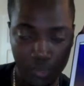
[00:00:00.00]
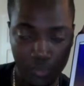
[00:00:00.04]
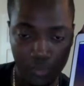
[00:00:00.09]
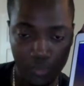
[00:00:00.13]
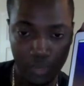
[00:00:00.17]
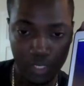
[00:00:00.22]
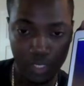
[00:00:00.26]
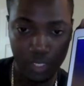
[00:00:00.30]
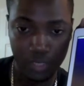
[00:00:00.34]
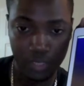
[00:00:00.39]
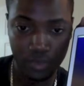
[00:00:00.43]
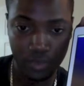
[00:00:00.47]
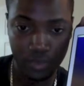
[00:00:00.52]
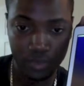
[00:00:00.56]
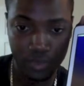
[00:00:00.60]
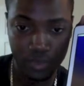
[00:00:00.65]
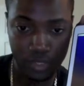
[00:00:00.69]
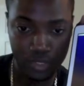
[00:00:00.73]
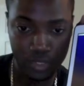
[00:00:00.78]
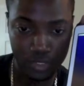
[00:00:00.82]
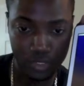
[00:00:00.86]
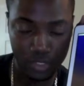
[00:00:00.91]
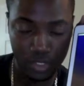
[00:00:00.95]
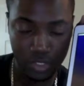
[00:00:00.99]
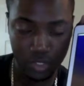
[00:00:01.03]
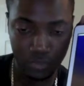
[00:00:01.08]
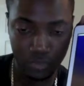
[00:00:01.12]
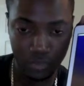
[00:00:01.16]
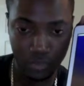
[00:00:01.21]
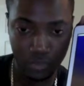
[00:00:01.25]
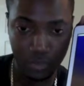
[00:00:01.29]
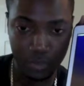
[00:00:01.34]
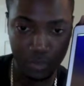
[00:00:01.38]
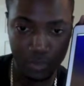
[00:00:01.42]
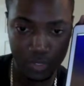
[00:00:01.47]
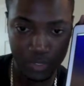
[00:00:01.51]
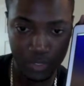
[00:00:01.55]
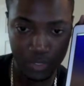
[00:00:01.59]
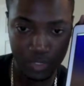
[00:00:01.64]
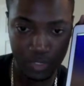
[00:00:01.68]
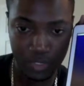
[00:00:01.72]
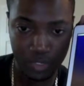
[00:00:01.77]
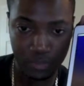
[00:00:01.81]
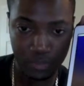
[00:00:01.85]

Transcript: you got to search for a representative,